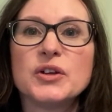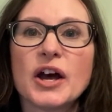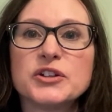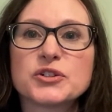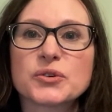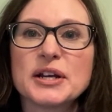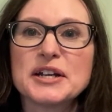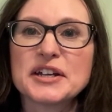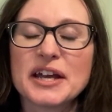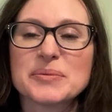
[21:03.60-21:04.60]
A degree
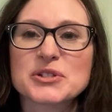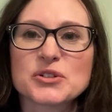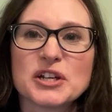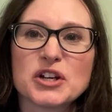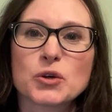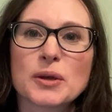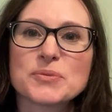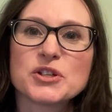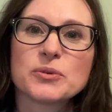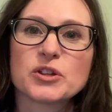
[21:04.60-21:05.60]
in chemistry
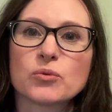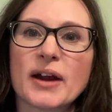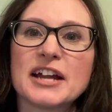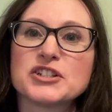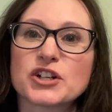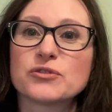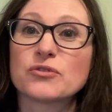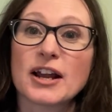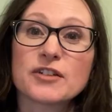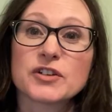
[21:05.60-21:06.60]
equips you with a range of
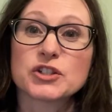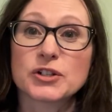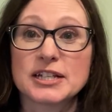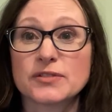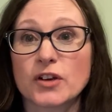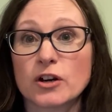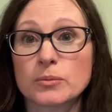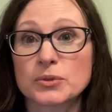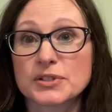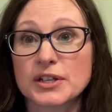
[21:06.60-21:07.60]
relevant
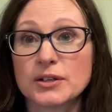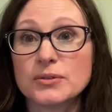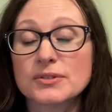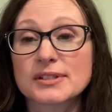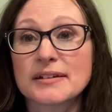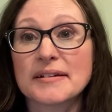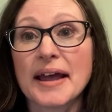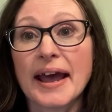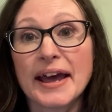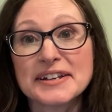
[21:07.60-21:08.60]
transferable skills,
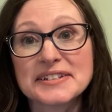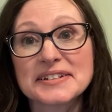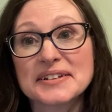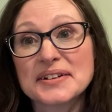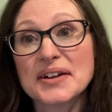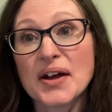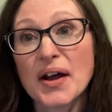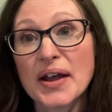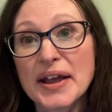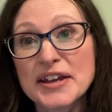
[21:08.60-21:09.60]
and
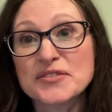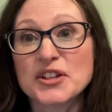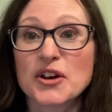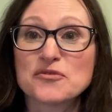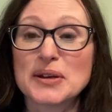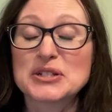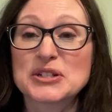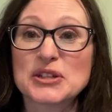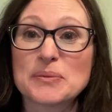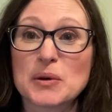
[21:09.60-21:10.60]
even though I've
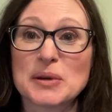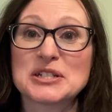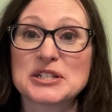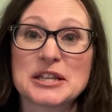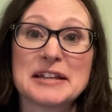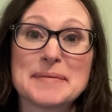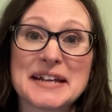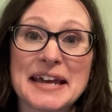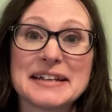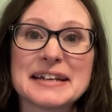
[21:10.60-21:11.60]
mentioned them, I'll mention them
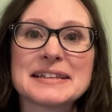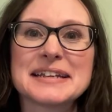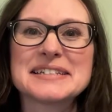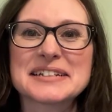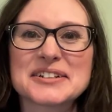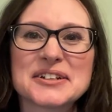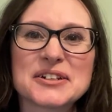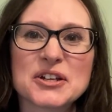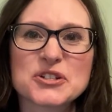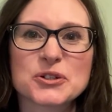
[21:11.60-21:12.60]
again. These include
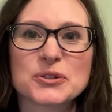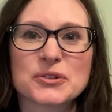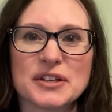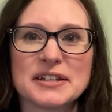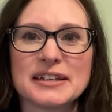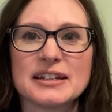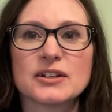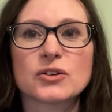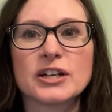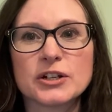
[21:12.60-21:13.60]
logical thinking,
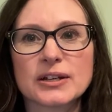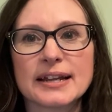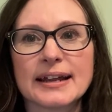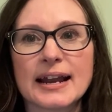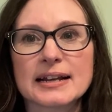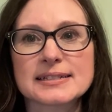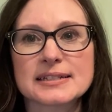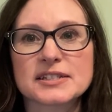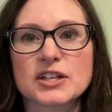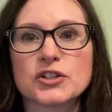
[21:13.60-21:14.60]
critical
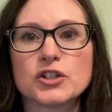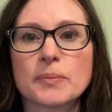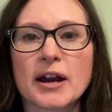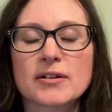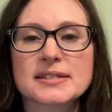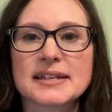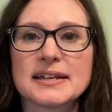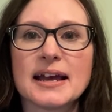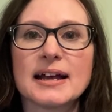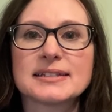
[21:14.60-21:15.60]
analysis,
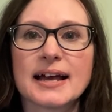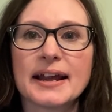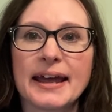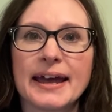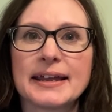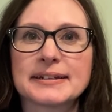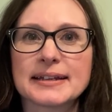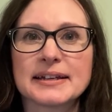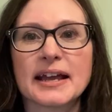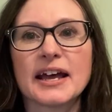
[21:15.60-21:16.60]
numeracy, data
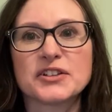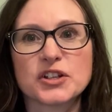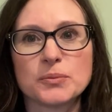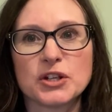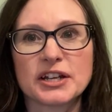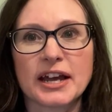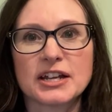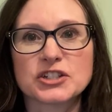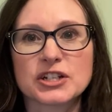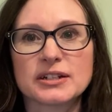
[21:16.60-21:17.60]
handling, and
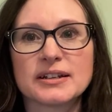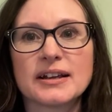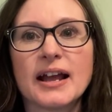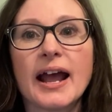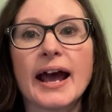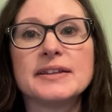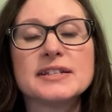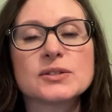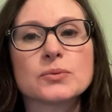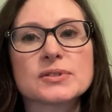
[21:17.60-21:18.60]
communication. And
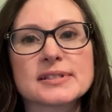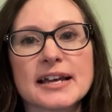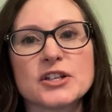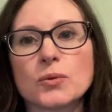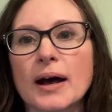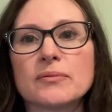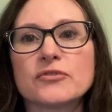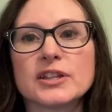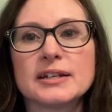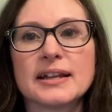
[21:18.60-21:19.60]
this will set you up
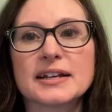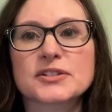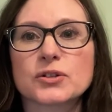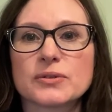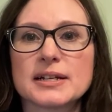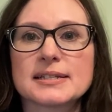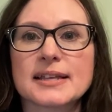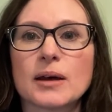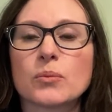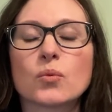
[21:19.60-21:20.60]
for the next career
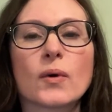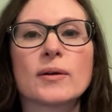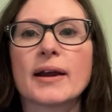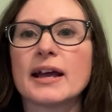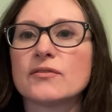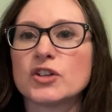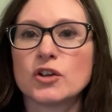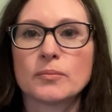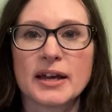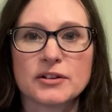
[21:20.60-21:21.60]
step wherever
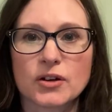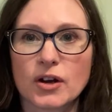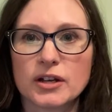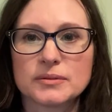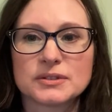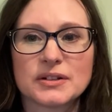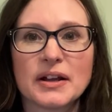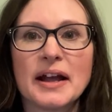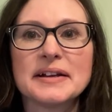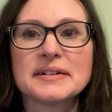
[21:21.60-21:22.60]
you may go.
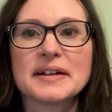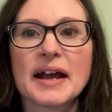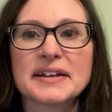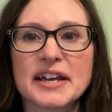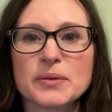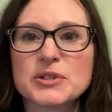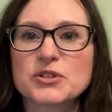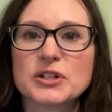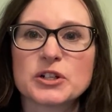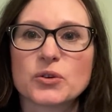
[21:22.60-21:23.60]
A
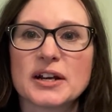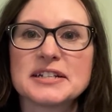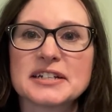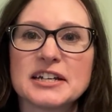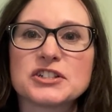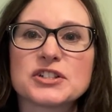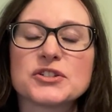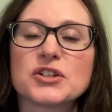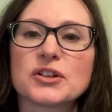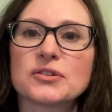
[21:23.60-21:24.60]
chemistry degree teaches
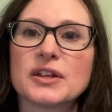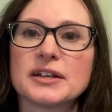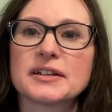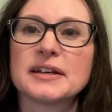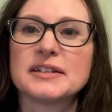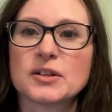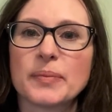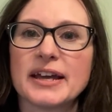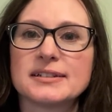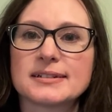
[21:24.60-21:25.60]
you to think
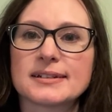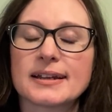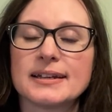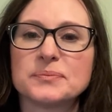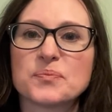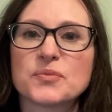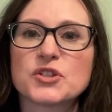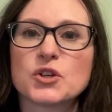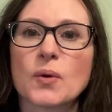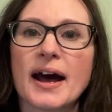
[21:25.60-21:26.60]
independently,
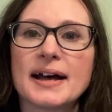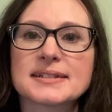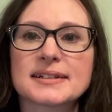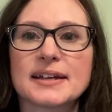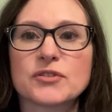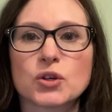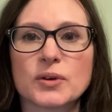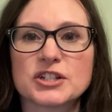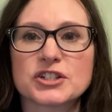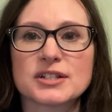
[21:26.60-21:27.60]
to ask clever
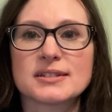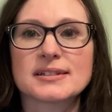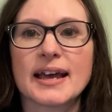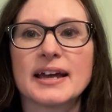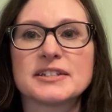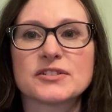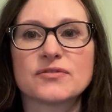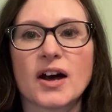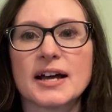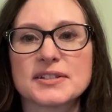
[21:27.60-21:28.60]
questions and
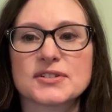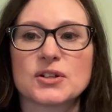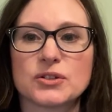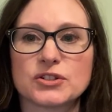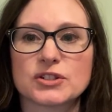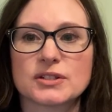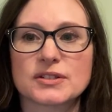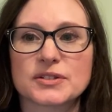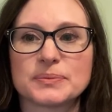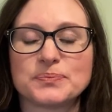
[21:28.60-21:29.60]
devise
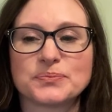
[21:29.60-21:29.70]
solutions.